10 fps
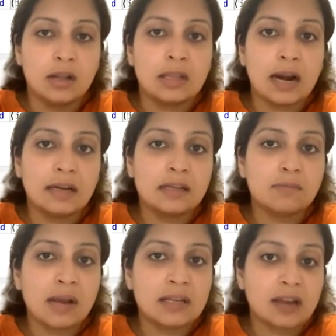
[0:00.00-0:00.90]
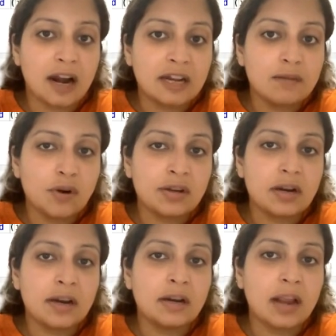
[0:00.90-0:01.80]
That is, my starting
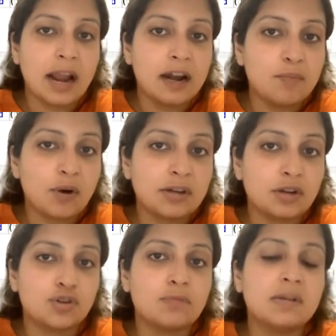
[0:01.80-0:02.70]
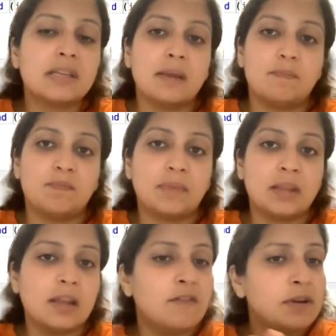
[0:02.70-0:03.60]
pointer and end pointer should be same.
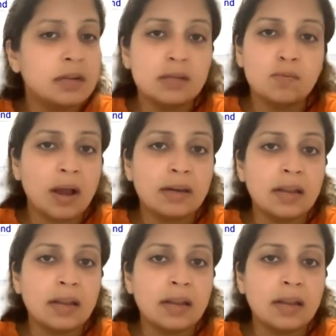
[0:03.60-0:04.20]
If it is one